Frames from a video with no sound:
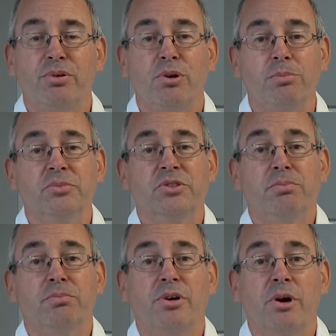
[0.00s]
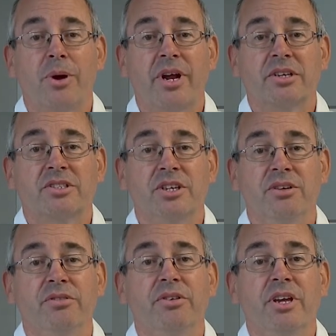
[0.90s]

prompt and proactive